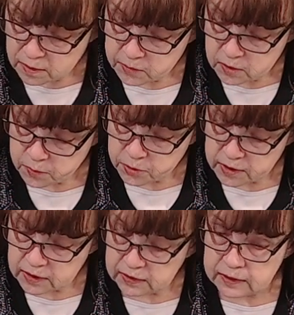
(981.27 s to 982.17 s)
I'm going to
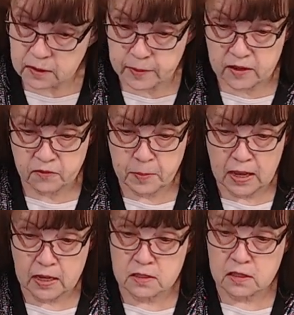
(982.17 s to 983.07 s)
put a little bit of
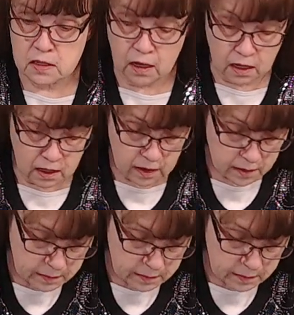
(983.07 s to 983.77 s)
paste on